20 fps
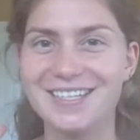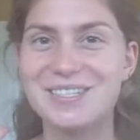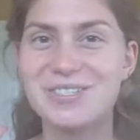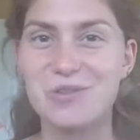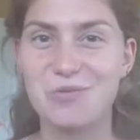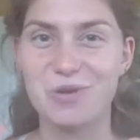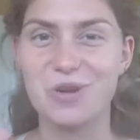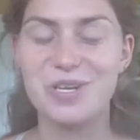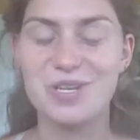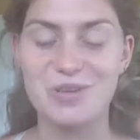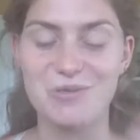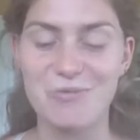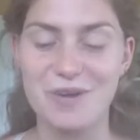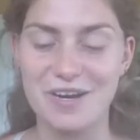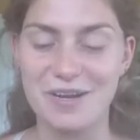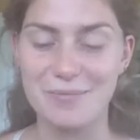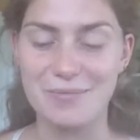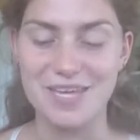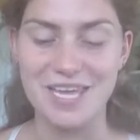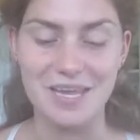into where you
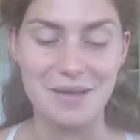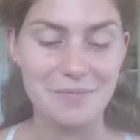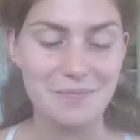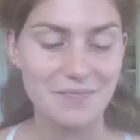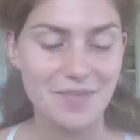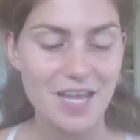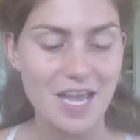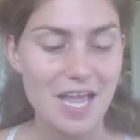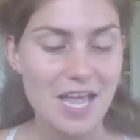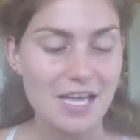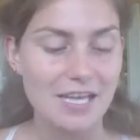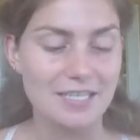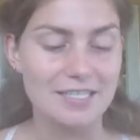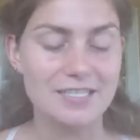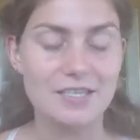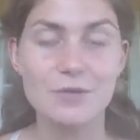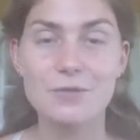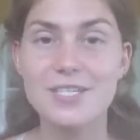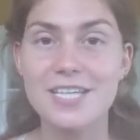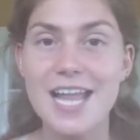want to be.
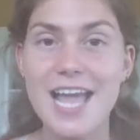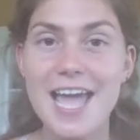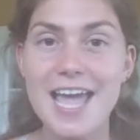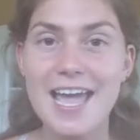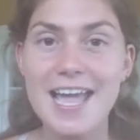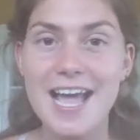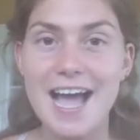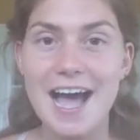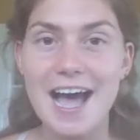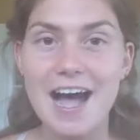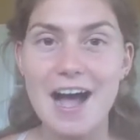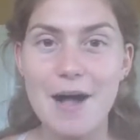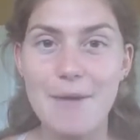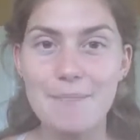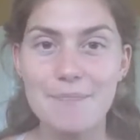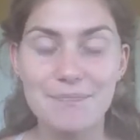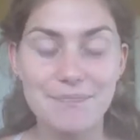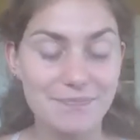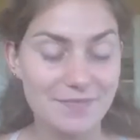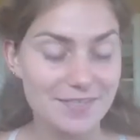And so today,
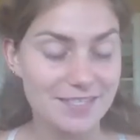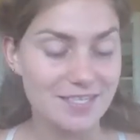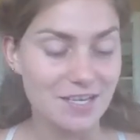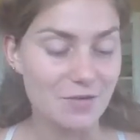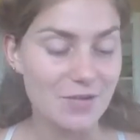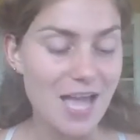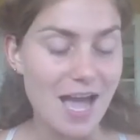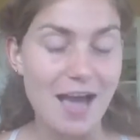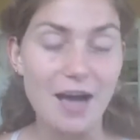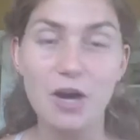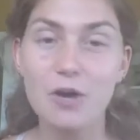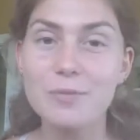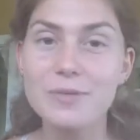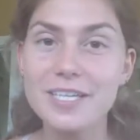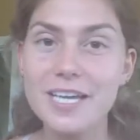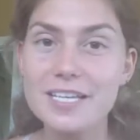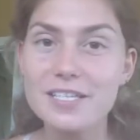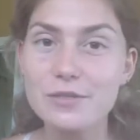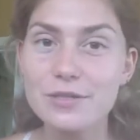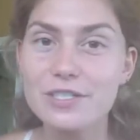so yeah, I hope
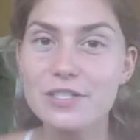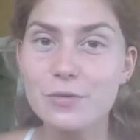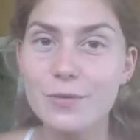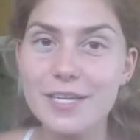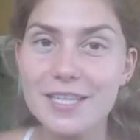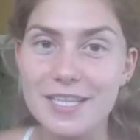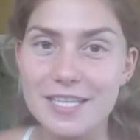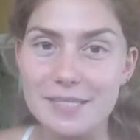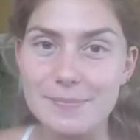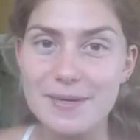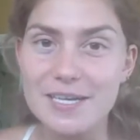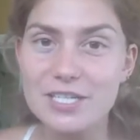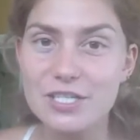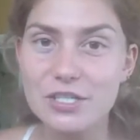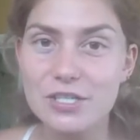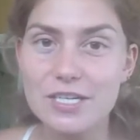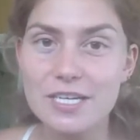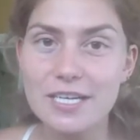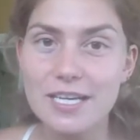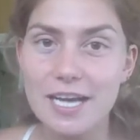you guys are enjoying this. Make
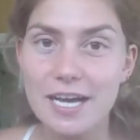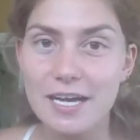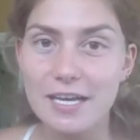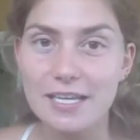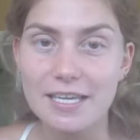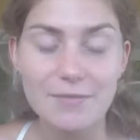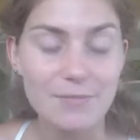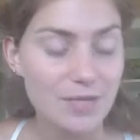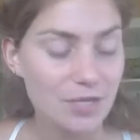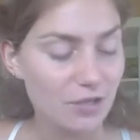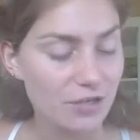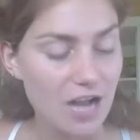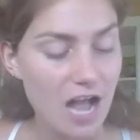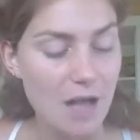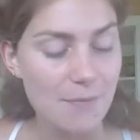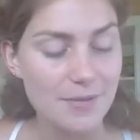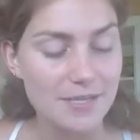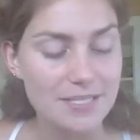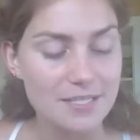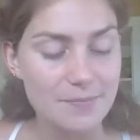sure and give me your
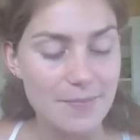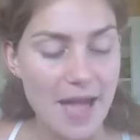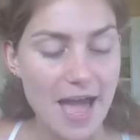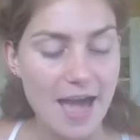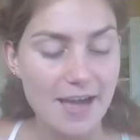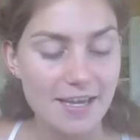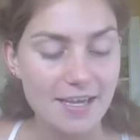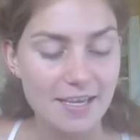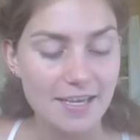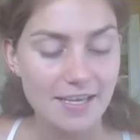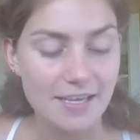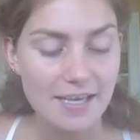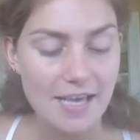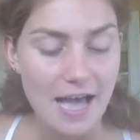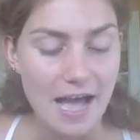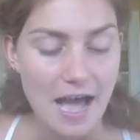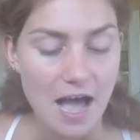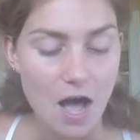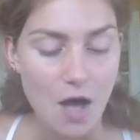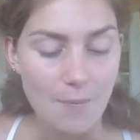comments back.
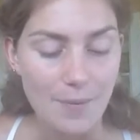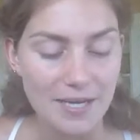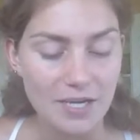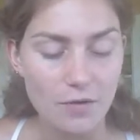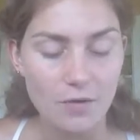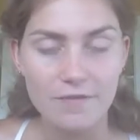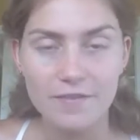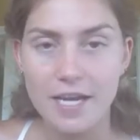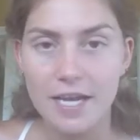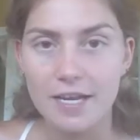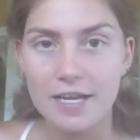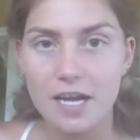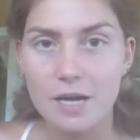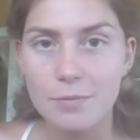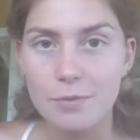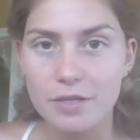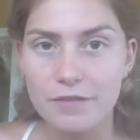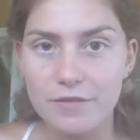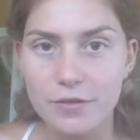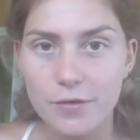I know I've got a
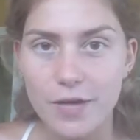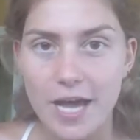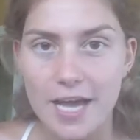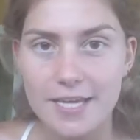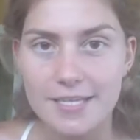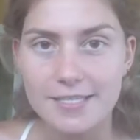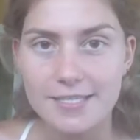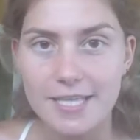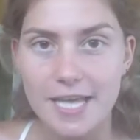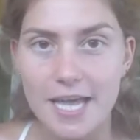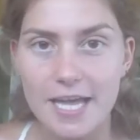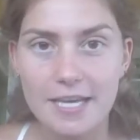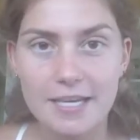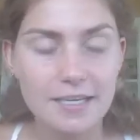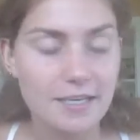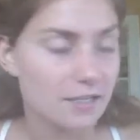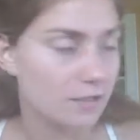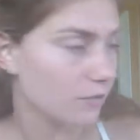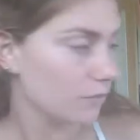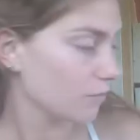couple of you guys
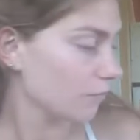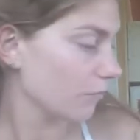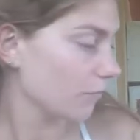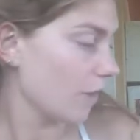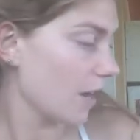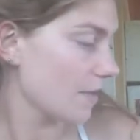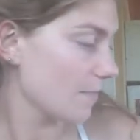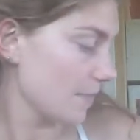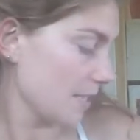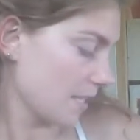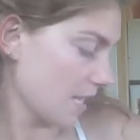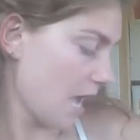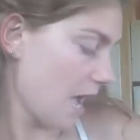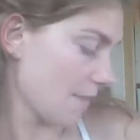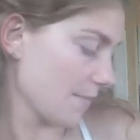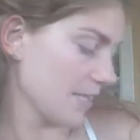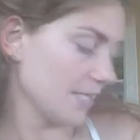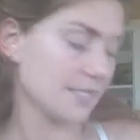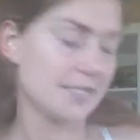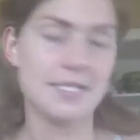that write me
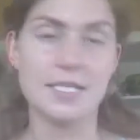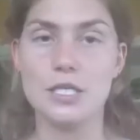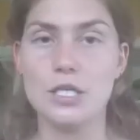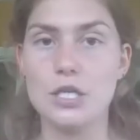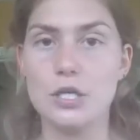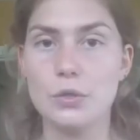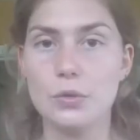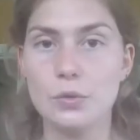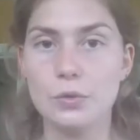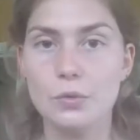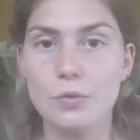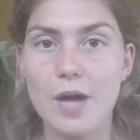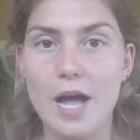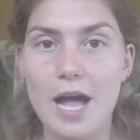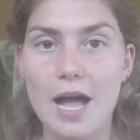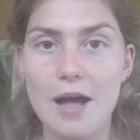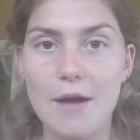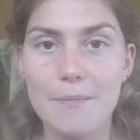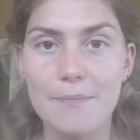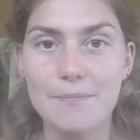comments and you
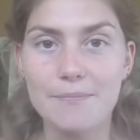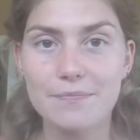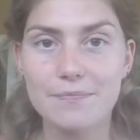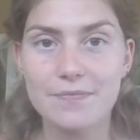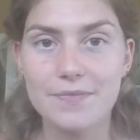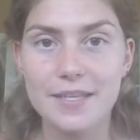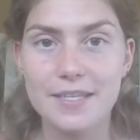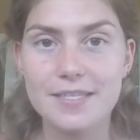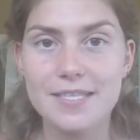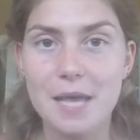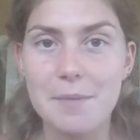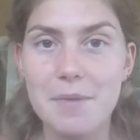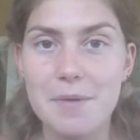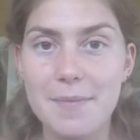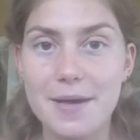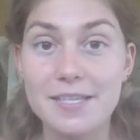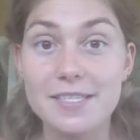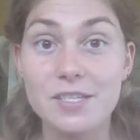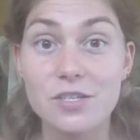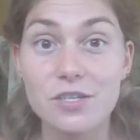and send me
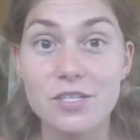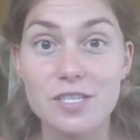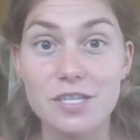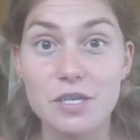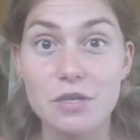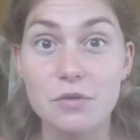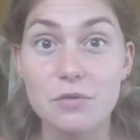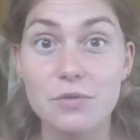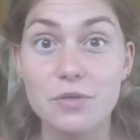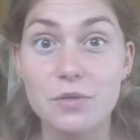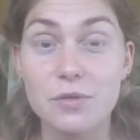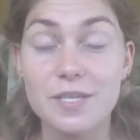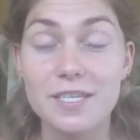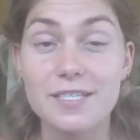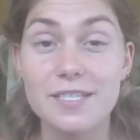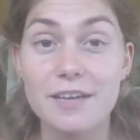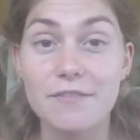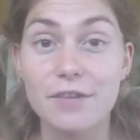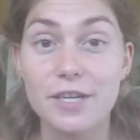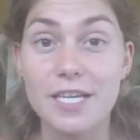messages, and you do
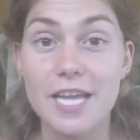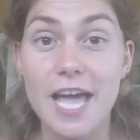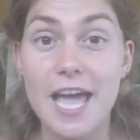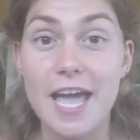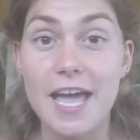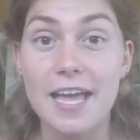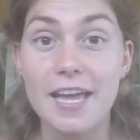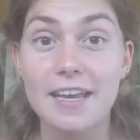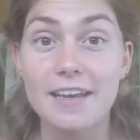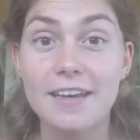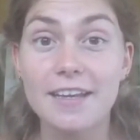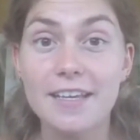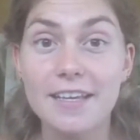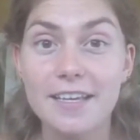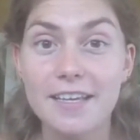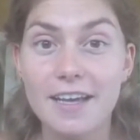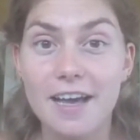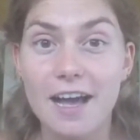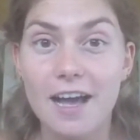these every day, and